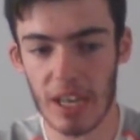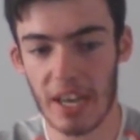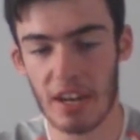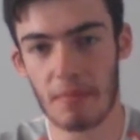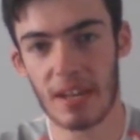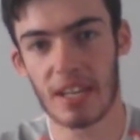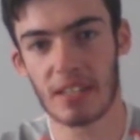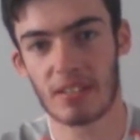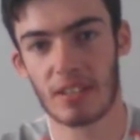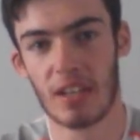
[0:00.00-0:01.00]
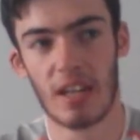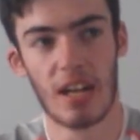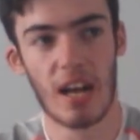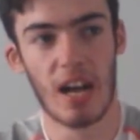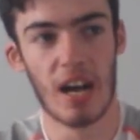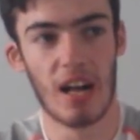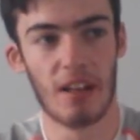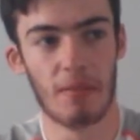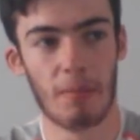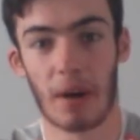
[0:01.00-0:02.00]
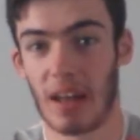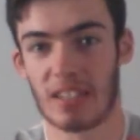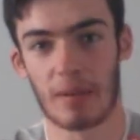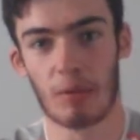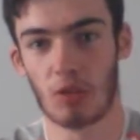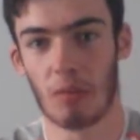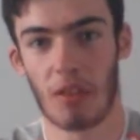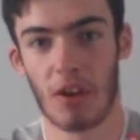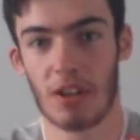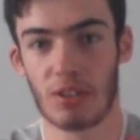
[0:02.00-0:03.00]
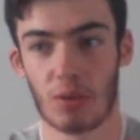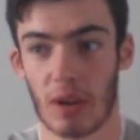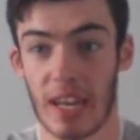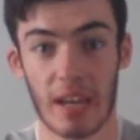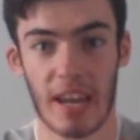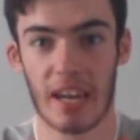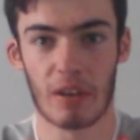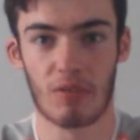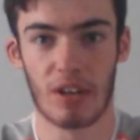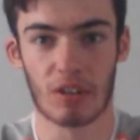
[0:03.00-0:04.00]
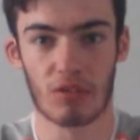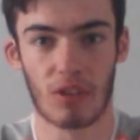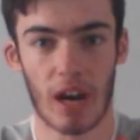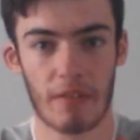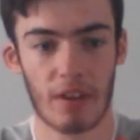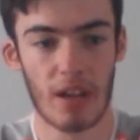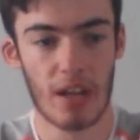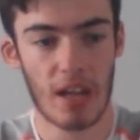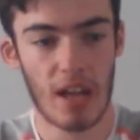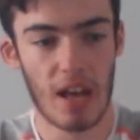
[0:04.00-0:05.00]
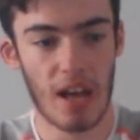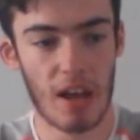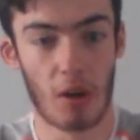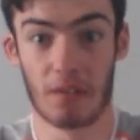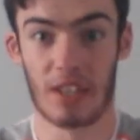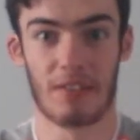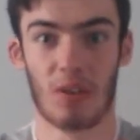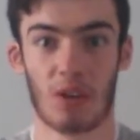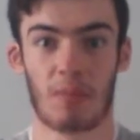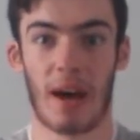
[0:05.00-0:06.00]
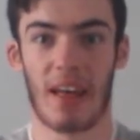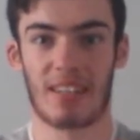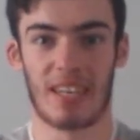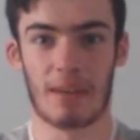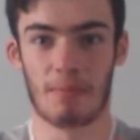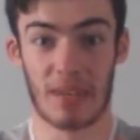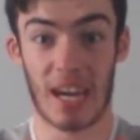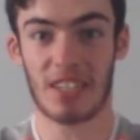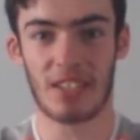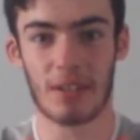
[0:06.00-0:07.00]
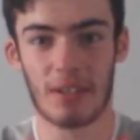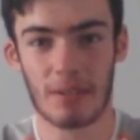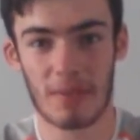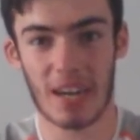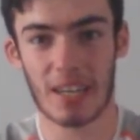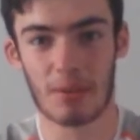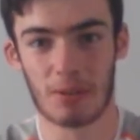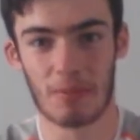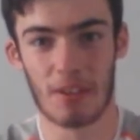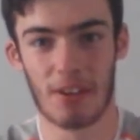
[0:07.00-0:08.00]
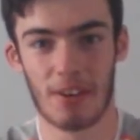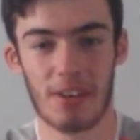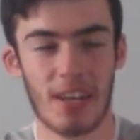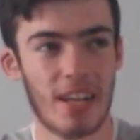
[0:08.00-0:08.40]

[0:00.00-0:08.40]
intermediates. And then by that time he was up to third, so he had a really good drive. And obviously, if you notice by that time, Bianchi was up to third.